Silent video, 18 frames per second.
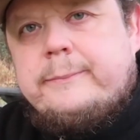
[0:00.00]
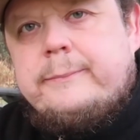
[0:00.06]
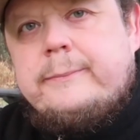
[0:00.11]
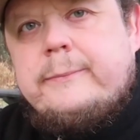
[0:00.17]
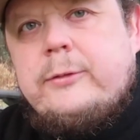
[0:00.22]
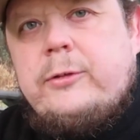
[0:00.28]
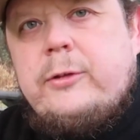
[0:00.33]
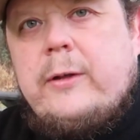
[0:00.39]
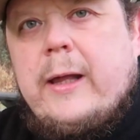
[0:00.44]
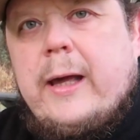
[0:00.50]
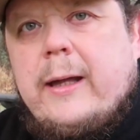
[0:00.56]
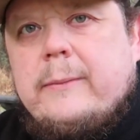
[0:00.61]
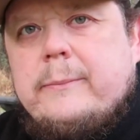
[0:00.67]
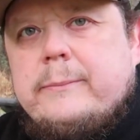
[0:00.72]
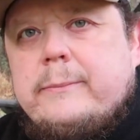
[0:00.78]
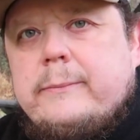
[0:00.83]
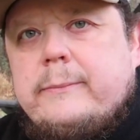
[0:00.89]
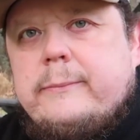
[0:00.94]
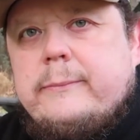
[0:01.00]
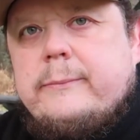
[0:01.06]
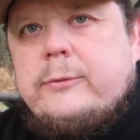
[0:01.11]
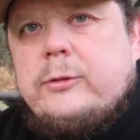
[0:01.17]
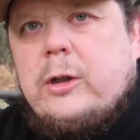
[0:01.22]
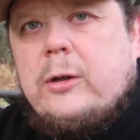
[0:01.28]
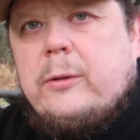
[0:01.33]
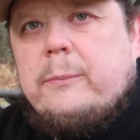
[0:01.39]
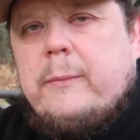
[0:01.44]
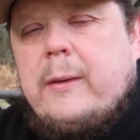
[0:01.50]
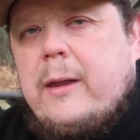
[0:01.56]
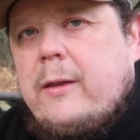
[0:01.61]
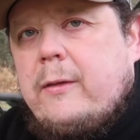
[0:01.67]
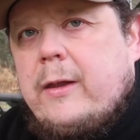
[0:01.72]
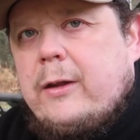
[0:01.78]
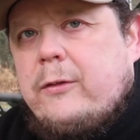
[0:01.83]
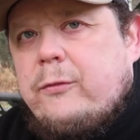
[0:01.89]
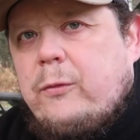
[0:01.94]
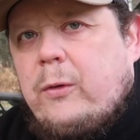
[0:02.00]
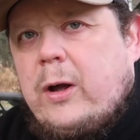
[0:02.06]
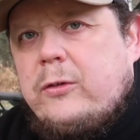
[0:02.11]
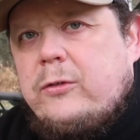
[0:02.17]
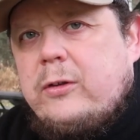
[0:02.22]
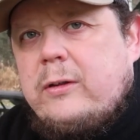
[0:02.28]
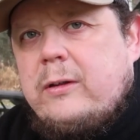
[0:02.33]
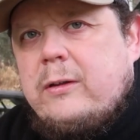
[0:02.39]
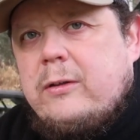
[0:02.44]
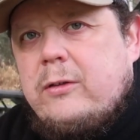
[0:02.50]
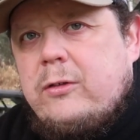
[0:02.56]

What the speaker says: let's do that. So thanks for watching.